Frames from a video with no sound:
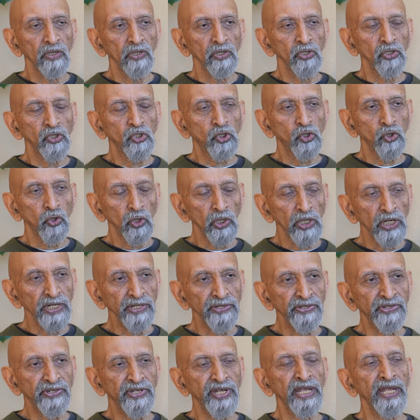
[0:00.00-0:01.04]
Shoulder
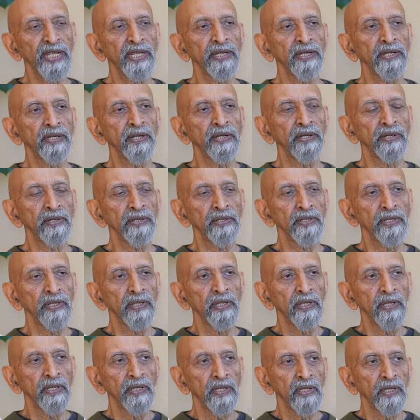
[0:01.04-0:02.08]
stand
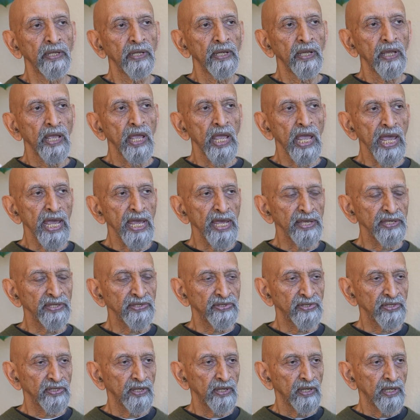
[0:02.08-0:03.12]

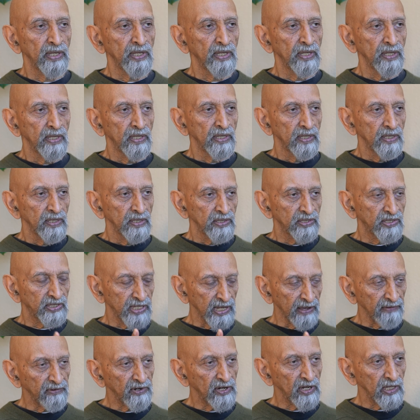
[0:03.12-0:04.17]
has
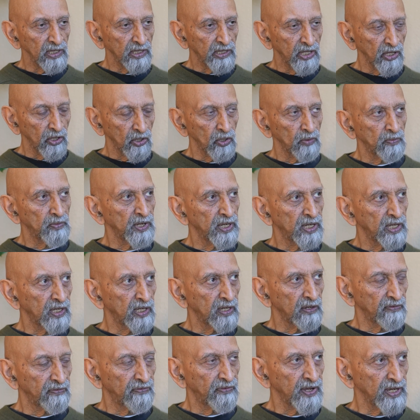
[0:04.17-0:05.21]
several therapeutic
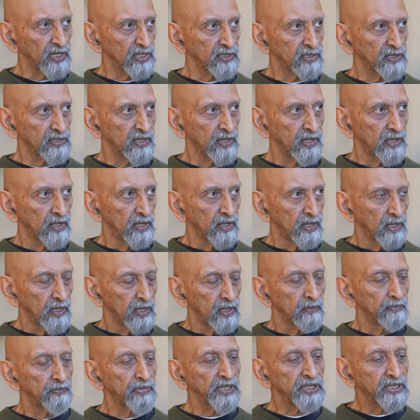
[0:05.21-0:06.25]
effects,
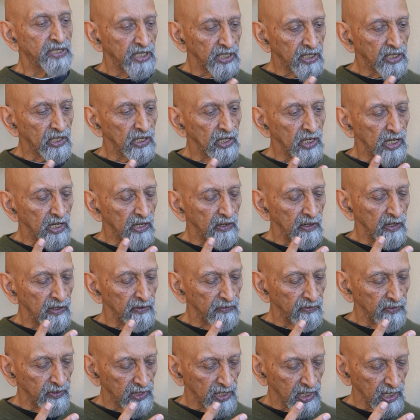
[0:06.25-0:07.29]
particularly
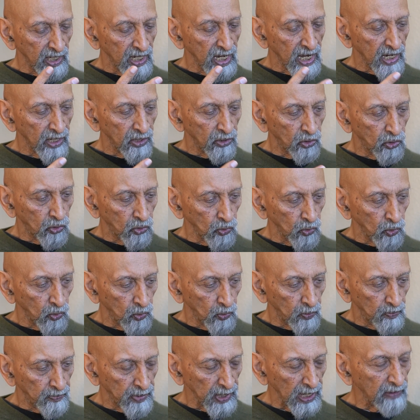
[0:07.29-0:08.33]
with regard
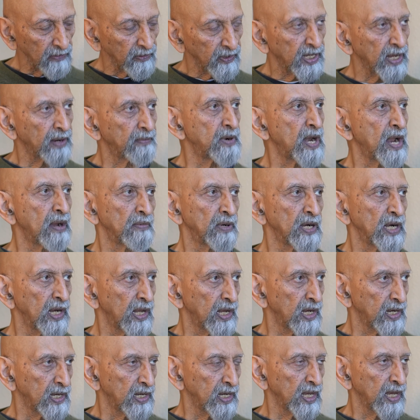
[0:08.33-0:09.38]
to pelvic abdominal
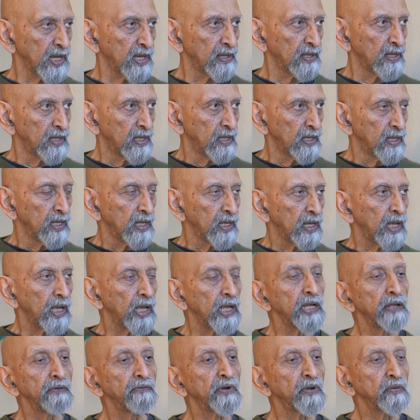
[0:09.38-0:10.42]
area,
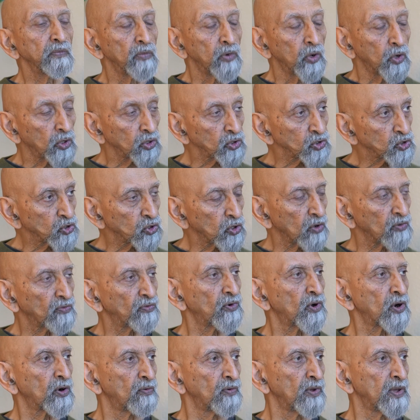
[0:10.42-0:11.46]
and even more so
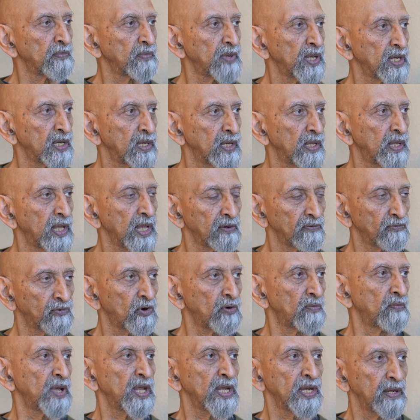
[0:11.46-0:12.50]
for women than
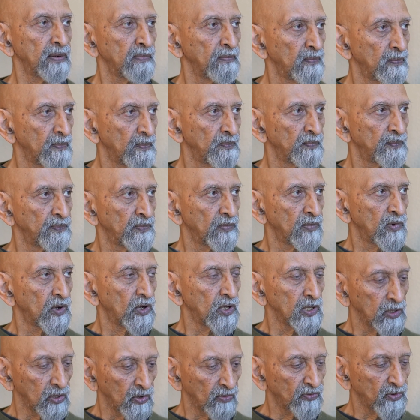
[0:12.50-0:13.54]
for men,
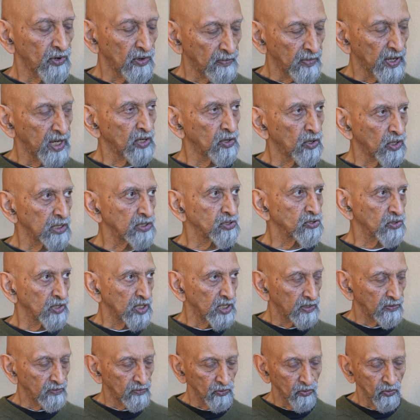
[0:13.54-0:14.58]
although for men also
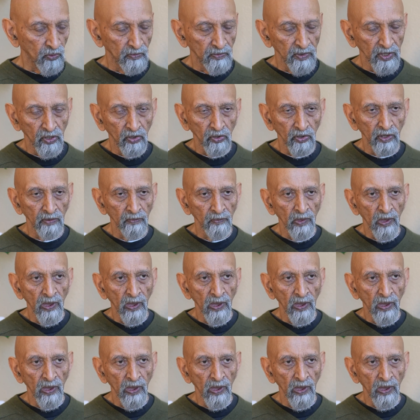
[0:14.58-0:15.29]
it could be good.